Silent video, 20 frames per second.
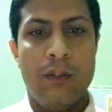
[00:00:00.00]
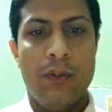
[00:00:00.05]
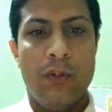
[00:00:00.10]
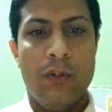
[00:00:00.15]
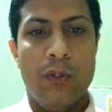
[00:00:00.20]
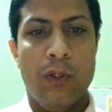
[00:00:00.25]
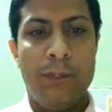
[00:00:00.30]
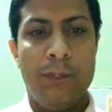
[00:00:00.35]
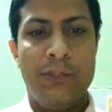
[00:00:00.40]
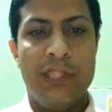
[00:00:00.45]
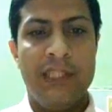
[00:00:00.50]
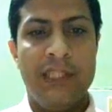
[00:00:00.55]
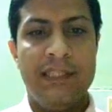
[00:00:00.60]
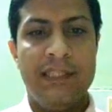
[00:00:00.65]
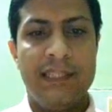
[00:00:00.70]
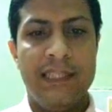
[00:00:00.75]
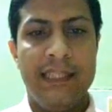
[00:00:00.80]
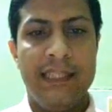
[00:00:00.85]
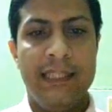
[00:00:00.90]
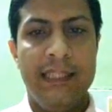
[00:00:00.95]
option
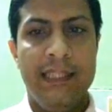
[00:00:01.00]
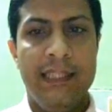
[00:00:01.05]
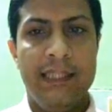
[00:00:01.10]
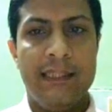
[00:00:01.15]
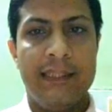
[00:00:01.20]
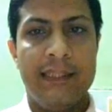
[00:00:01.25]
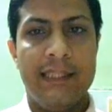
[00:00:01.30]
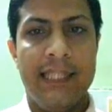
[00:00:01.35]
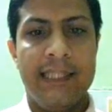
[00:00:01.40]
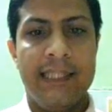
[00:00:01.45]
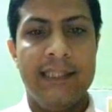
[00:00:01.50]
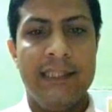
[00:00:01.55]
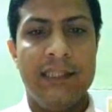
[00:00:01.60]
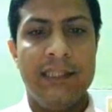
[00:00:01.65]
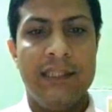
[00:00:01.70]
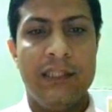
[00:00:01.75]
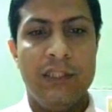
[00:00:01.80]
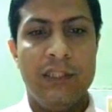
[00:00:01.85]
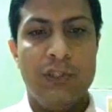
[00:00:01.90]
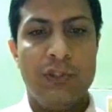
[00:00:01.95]
C that
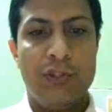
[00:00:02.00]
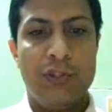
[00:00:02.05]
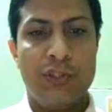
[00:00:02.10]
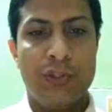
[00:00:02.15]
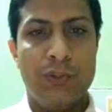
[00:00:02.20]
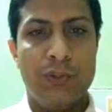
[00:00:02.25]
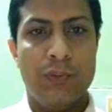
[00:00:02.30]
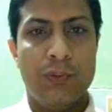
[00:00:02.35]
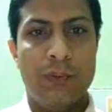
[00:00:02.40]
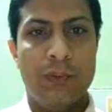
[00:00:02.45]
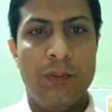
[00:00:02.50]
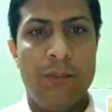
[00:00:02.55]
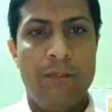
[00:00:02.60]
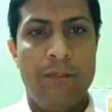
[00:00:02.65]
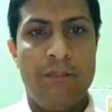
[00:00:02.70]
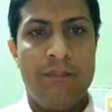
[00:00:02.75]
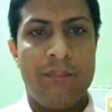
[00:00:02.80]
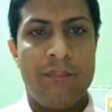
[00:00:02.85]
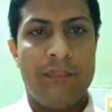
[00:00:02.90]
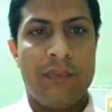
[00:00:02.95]
is true.
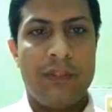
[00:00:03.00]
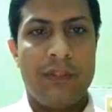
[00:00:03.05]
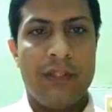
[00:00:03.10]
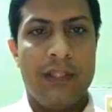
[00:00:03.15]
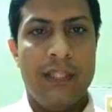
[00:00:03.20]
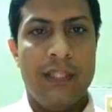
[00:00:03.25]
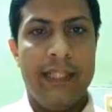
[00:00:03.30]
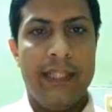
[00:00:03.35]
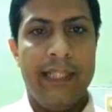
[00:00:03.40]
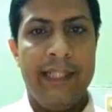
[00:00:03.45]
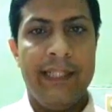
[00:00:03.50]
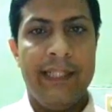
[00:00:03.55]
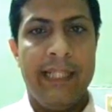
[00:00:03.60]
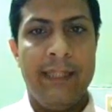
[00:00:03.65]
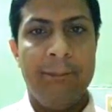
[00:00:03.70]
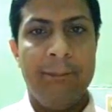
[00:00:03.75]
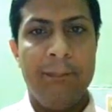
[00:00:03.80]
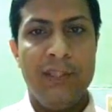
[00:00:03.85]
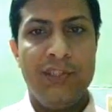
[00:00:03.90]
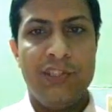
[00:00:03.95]
In
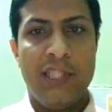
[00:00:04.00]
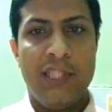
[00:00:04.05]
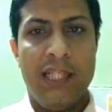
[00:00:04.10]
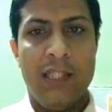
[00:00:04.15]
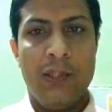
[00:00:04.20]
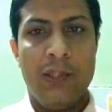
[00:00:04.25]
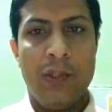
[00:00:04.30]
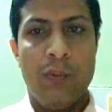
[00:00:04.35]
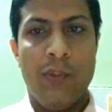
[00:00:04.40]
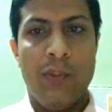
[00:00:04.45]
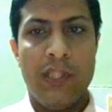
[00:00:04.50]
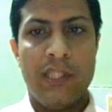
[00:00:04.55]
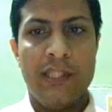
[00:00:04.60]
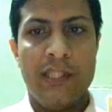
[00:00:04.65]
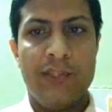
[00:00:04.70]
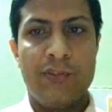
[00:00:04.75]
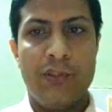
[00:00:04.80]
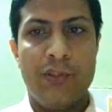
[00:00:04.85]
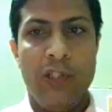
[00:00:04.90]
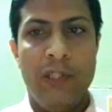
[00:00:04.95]
NP chart lower
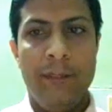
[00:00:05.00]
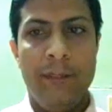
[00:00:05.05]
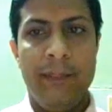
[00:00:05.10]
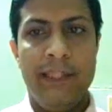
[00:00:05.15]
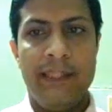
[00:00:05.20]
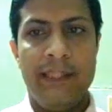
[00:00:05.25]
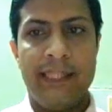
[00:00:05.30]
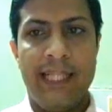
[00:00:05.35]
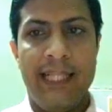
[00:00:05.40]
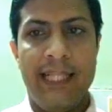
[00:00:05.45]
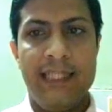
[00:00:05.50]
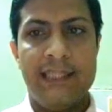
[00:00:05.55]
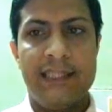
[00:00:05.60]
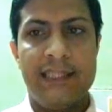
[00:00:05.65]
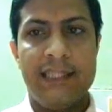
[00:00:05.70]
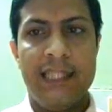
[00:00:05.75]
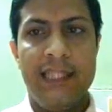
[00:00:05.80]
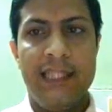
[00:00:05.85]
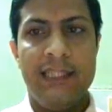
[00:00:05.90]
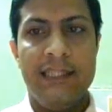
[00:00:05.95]
control limit
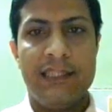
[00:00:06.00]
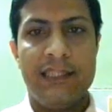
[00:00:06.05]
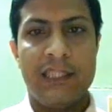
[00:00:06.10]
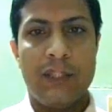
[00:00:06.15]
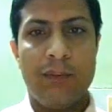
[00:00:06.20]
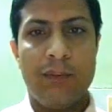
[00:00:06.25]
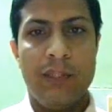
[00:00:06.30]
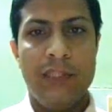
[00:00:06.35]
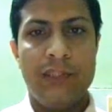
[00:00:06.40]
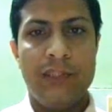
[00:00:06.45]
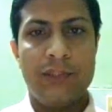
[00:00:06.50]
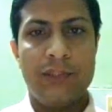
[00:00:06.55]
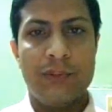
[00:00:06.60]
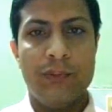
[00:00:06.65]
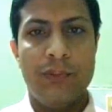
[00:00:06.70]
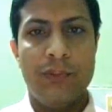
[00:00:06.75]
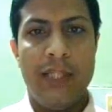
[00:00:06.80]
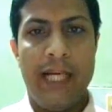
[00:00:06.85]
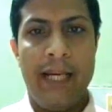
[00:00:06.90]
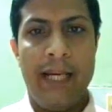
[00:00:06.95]
LCL is equal
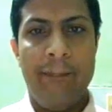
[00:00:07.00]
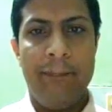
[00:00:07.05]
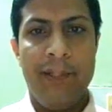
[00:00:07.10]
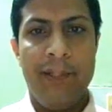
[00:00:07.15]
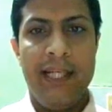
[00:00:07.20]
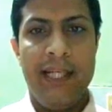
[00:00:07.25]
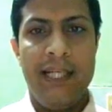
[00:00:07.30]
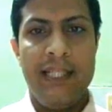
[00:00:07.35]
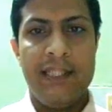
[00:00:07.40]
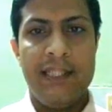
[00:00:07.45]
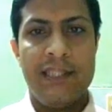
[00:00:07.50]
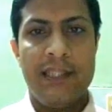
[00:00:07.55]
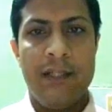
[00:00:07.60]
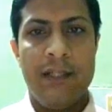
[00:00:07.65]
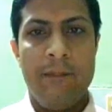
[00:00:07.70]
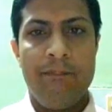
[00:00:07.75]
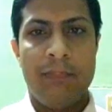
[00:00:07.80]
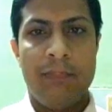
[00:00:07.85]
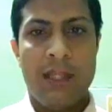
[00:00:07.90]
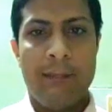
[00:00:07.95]
to NP dash
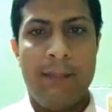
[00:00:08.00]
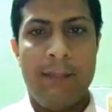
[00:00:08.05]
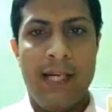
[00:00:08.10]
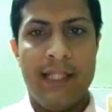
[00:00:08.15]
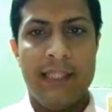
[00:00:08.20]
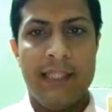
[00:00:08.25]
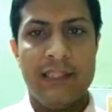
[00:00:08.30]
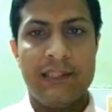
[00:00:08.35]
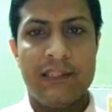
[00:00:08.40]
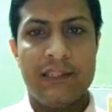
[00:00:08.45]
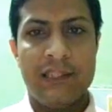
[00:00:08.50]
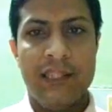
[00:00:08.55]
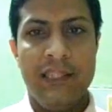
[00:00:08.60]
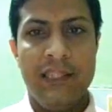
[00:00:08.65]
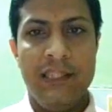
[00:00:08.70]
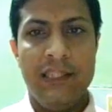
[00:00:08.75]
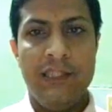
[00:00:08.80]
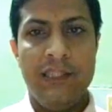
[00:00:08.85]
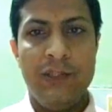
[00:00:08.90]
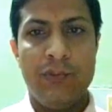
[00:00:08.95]
minus
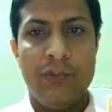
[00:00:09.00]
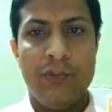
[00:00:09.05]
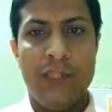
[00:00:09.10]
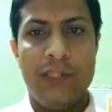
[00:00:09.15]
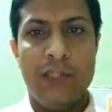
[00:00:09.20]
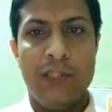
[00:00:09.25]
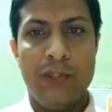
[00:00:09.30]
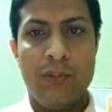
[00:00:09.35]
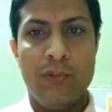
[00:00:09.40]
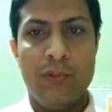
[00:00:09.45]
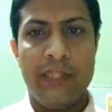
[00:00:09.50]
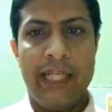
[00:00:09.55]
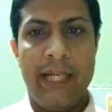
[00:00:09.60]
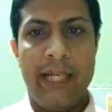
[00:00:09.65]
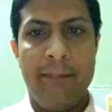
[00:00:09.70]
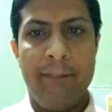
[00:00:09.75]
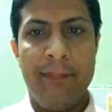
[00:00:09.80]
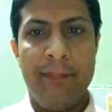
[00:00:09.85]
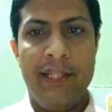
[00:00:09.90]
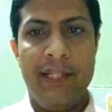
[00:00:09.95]
3 into under root
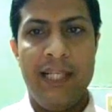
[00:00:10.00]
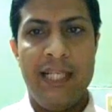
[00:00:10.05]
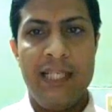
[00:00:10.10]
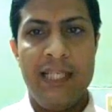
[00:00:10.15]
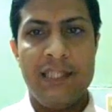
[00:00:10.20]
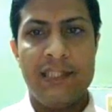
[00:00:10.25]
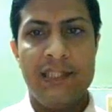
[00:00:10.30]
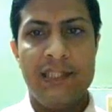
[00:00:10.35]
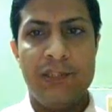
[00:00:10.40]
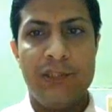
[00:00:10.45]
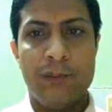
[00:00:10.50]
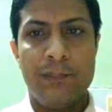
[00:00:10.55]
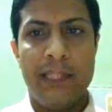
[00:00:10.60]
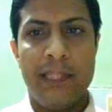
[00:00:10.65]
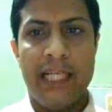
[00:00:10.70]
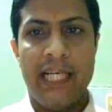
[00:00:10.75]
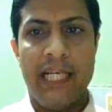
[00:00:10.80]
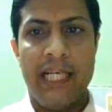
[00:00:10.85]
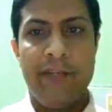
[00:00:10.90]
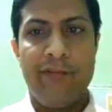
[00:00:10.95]
NP dash into
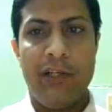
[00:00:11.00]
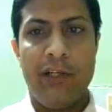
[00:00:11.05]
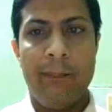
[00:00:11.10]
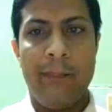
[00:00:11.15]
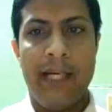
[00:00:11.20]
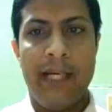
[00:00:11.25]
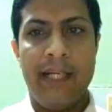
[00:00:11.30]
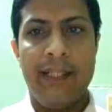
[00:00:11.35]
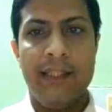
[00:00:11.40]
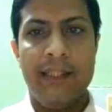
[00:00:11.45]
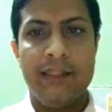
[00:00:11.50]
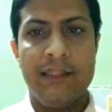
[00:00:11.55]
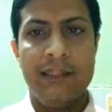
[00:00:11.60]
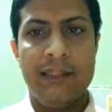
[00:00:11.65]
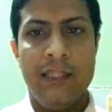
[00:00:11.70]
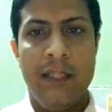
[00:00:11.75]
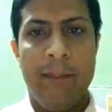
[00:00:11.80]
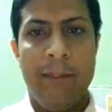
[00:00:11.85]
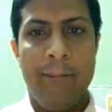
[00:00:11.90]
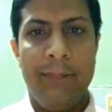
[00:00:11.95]
bracket 1 minus
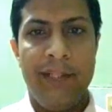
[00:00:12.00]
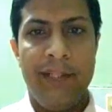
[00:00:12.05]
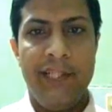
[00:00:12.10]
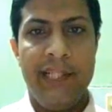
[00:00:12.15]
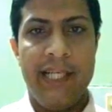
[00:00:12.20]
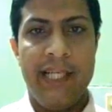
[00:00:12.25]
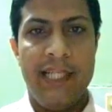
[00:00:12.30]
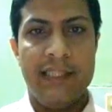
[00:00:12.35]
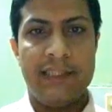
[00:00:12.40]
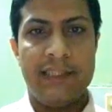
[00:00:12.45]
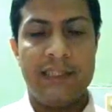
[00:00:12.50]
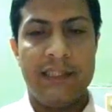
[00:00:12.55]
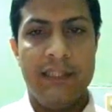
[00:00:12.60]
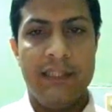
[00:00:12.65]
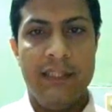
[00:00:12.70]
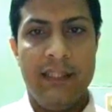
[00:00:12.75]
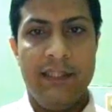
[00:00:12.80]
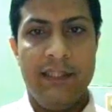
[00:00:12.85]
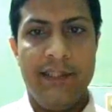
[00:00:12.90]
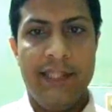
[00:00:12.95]
P dash.
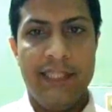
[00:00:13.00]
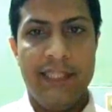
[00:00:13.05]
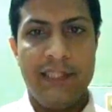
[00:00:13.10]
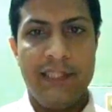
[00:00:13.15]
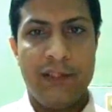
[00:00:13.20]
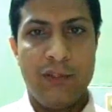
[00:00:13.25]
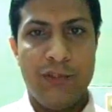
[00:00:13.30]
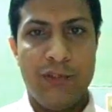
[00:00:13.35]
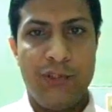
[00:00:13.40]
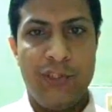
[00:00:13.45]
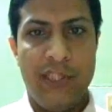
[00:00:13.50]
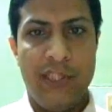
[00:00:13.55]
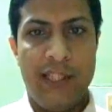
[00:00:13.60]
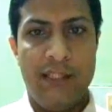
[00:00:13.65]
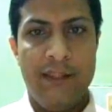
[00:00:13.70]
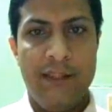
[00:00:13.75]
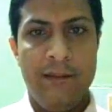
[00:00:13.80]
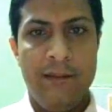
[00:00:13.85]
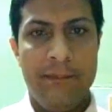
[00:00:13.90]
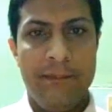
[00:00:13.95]
Next
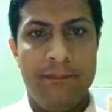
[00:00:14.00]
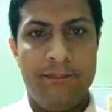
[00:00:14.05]
question,